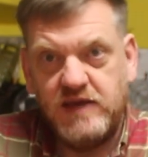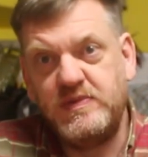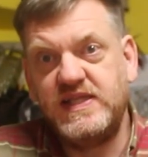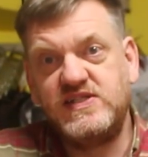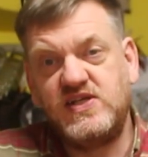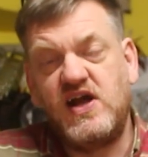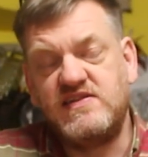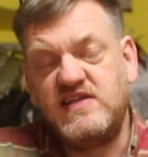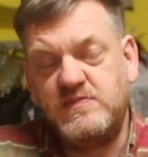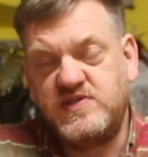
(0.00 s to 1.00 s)
But this kind of
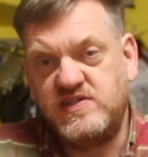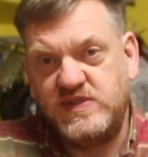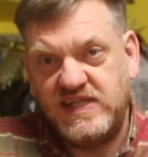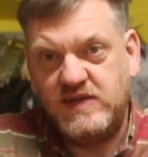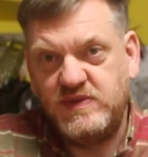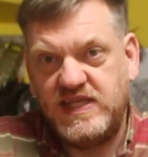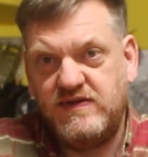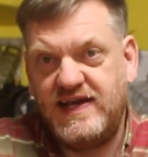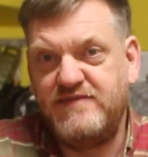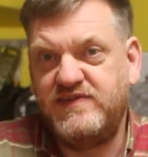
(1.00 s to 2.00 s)
temperatures we're dealing with here
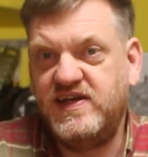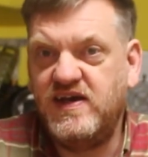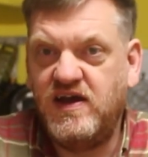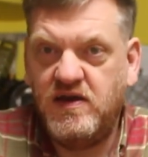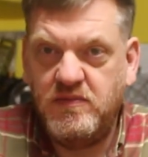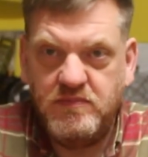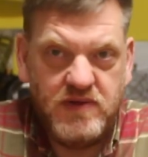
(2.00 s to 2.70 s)
in Latvia are,